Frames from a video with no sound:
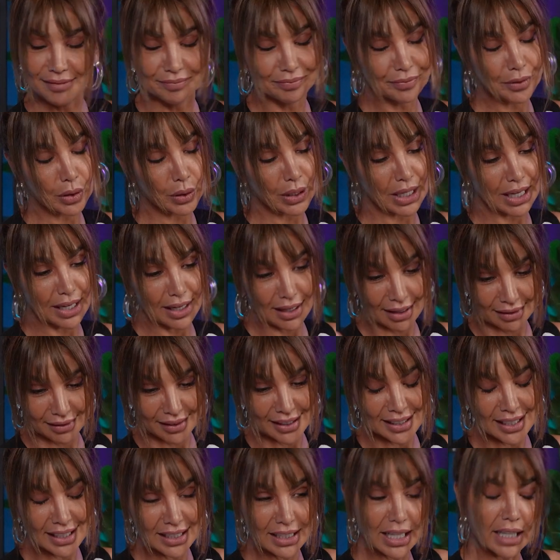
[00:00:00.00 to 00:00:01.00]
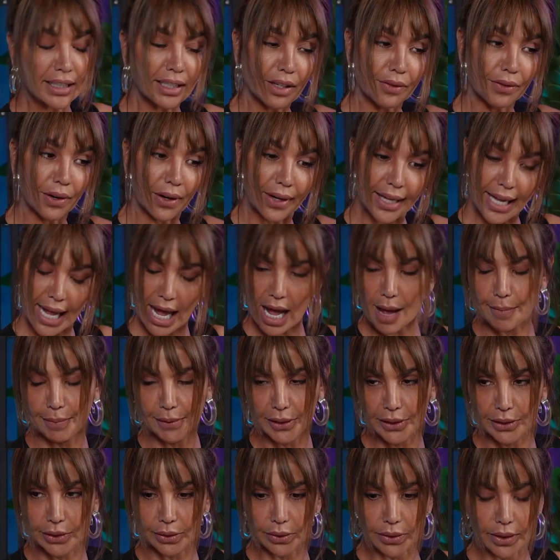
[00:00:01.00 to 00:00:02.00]
okay, this is not a very happy
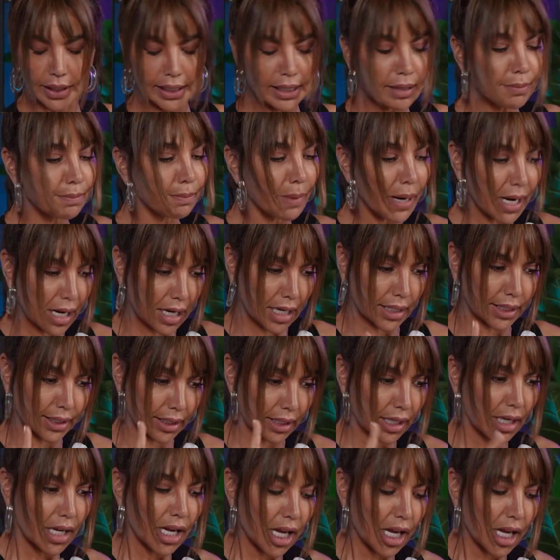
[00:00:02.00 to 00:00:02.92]
story, but